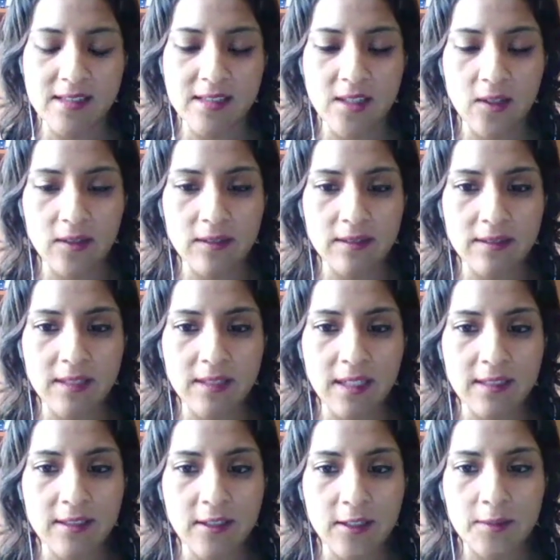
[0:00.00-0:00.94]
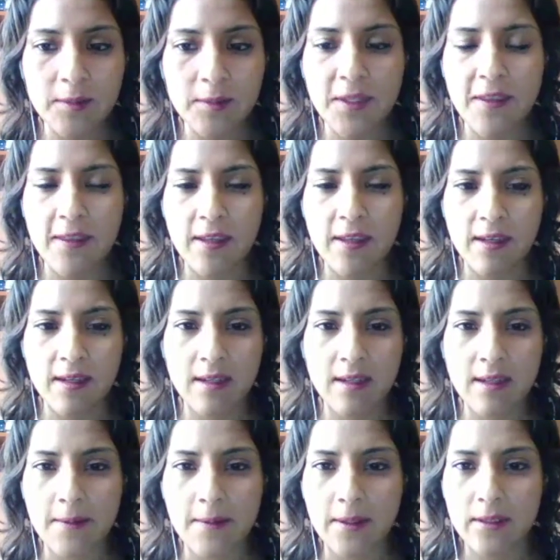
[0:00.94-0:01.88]
So that got me
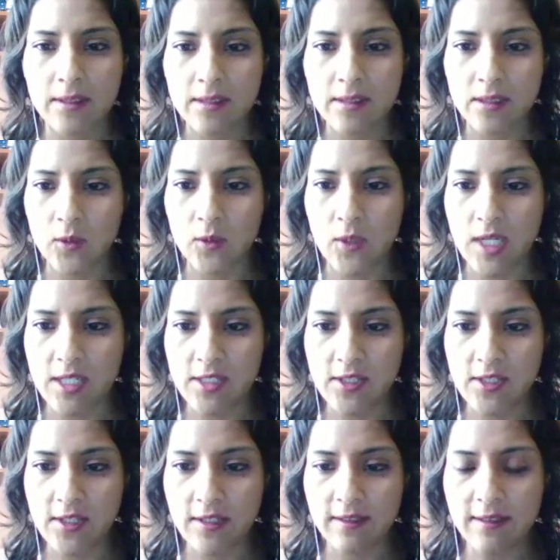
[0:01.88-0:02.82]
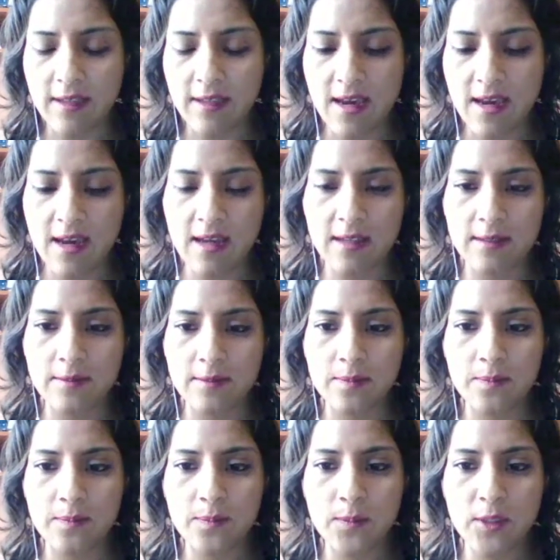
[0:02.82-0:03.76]
thinking about the situation
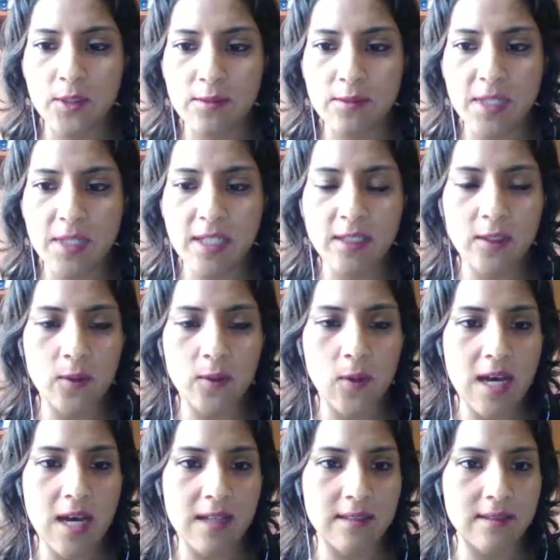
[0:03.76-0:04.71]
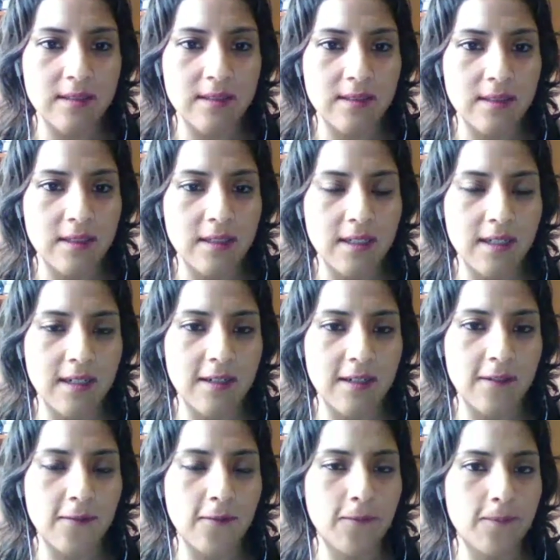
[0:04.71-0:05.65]
and pushed me to ask
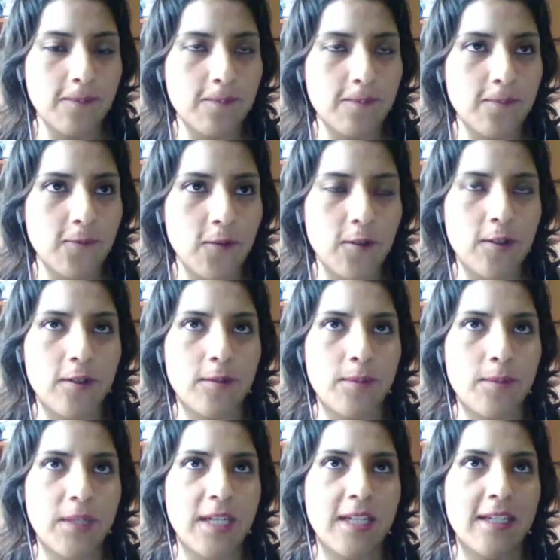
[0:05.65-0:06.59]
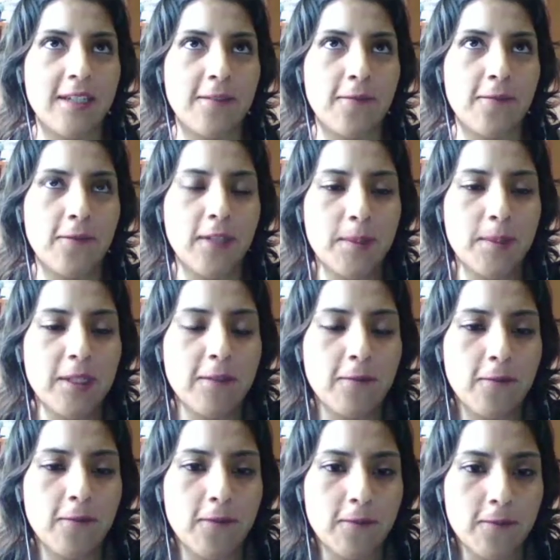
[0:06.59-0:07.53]
for my
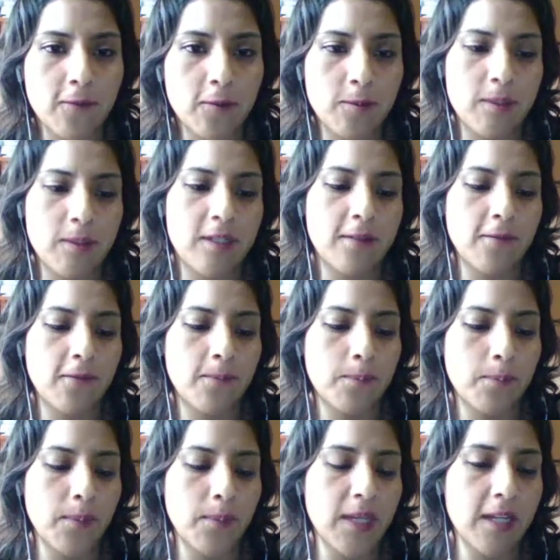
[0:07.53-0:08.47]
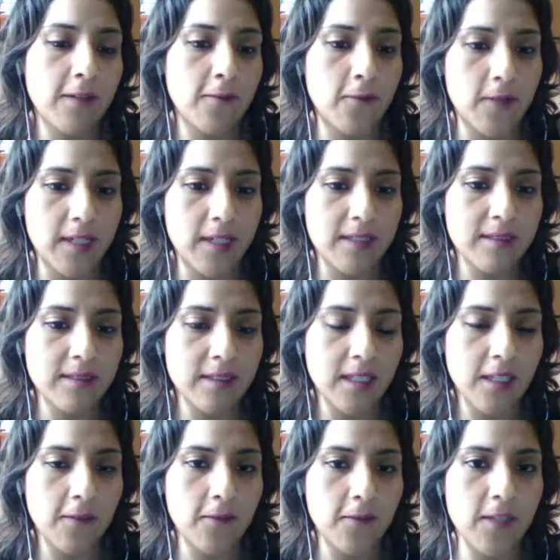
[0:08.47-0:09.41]
female, former male
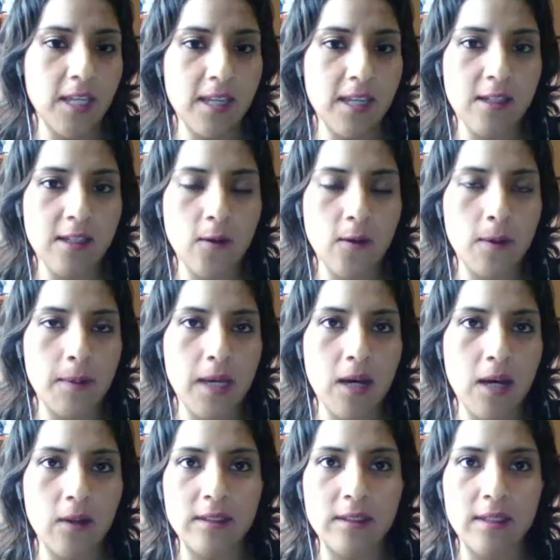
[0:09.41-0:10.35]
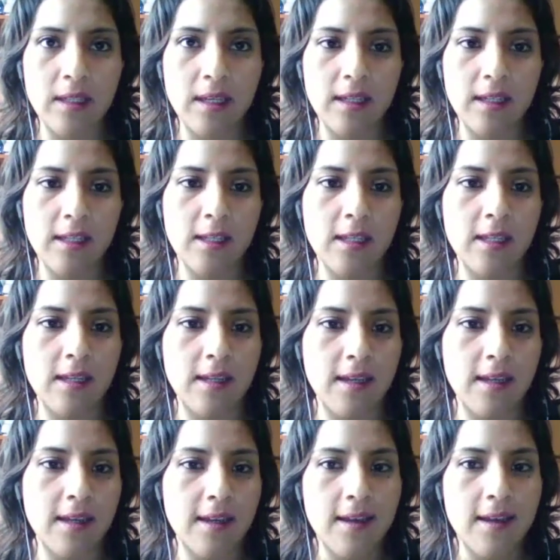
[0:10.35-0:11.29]
friends, if they knew about
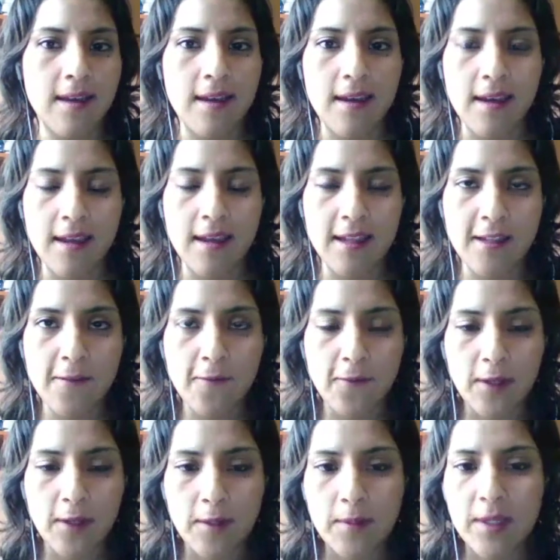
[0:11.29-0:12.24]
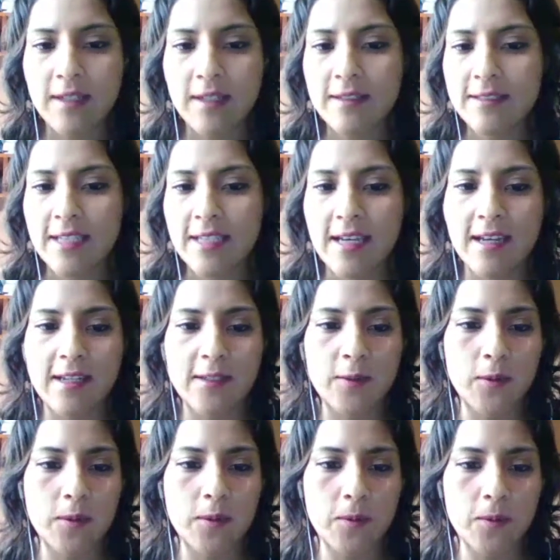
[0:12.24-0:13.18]
any female
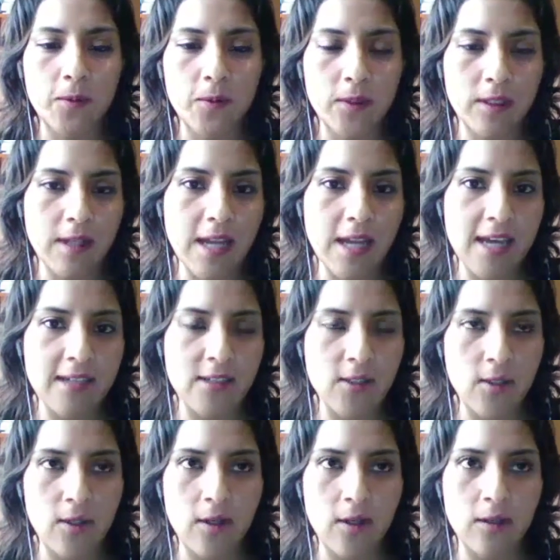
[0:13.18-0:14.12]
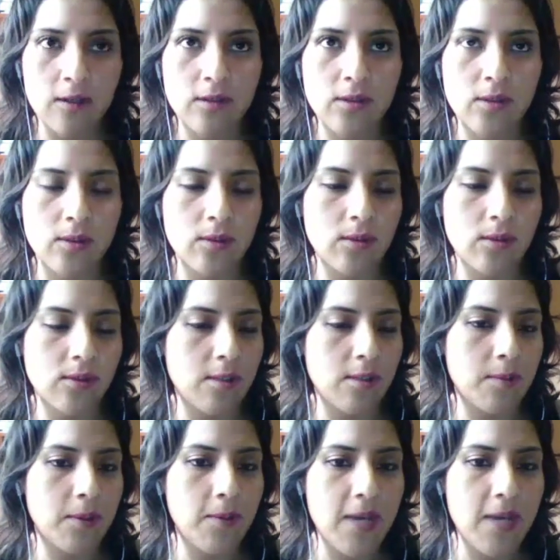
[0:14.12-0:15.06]
that would like to go to
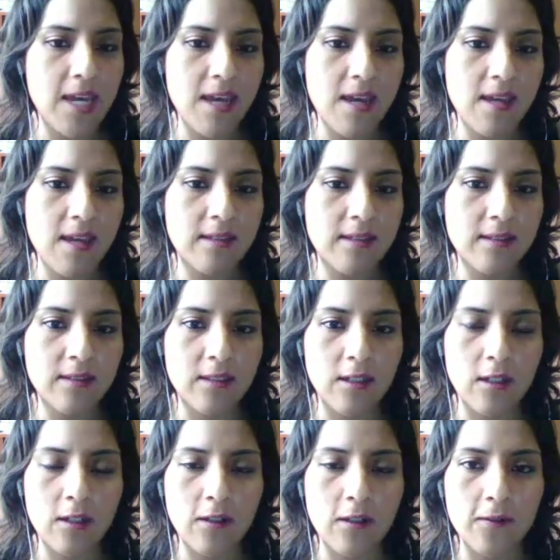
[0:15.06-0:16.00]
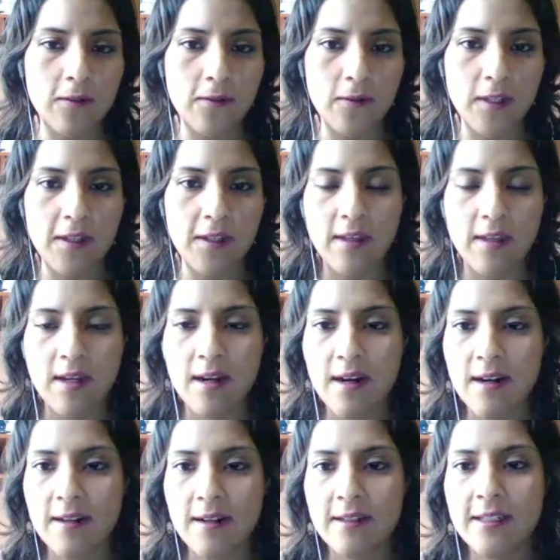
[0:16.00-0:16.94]
some events, or if they
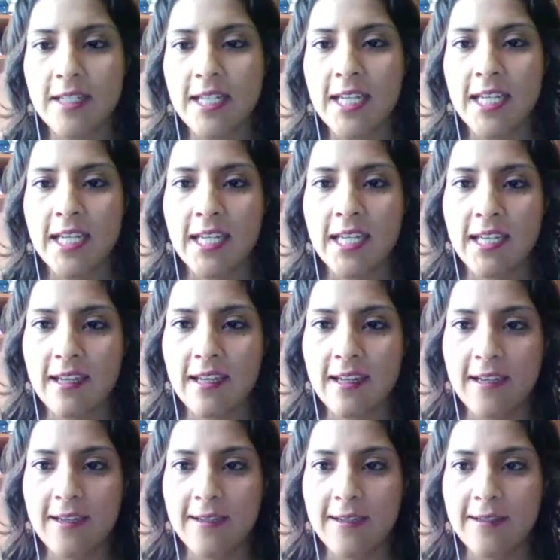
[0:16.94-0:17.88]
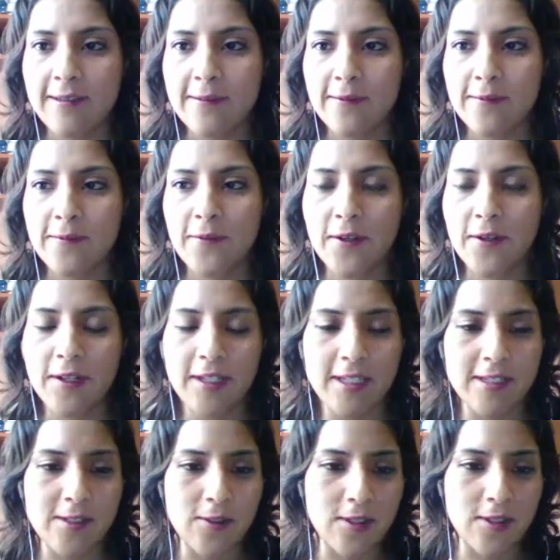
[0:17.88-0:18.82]
are
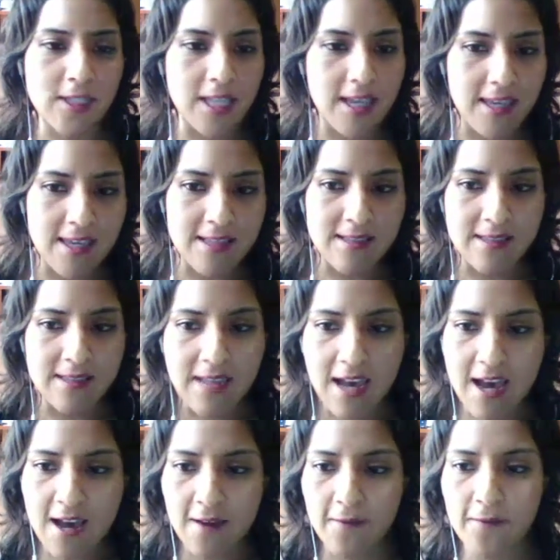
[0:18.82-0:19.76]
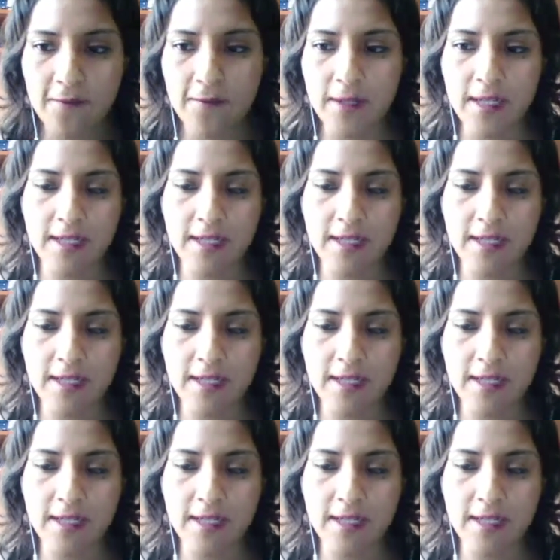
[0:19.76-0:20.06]
very into techy stuff.